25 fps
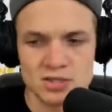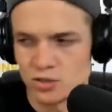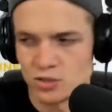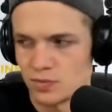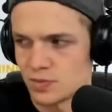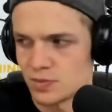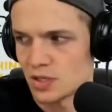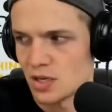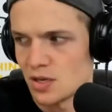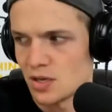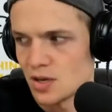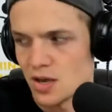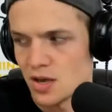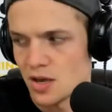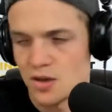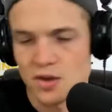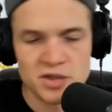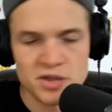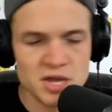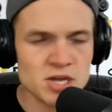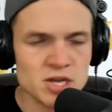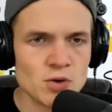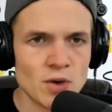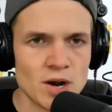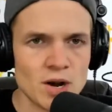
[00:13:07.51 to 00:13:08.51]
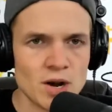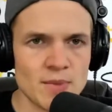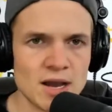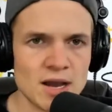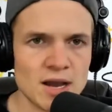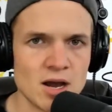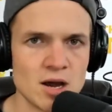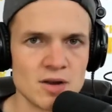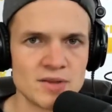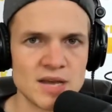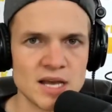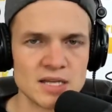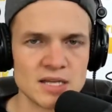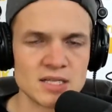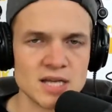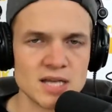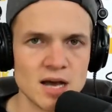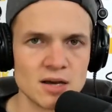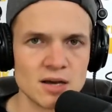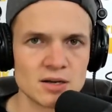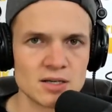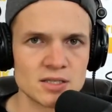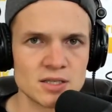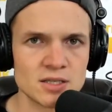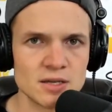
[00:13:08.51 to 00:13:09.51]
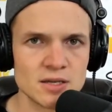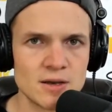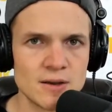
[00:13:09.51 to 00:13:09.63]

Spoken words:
Oops. You think you want to make $100,000